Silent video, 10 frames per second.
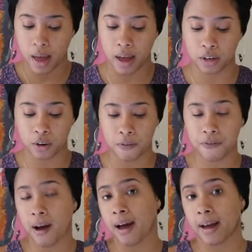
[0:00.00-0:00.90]
and you'll
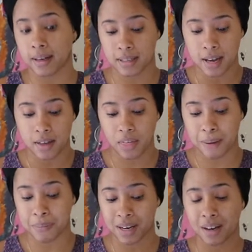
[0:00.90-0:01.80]
find
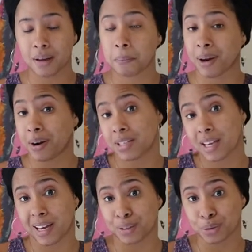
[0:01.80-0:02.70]
that many compare to
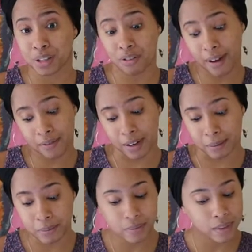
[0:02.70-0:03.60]
angels of heaven.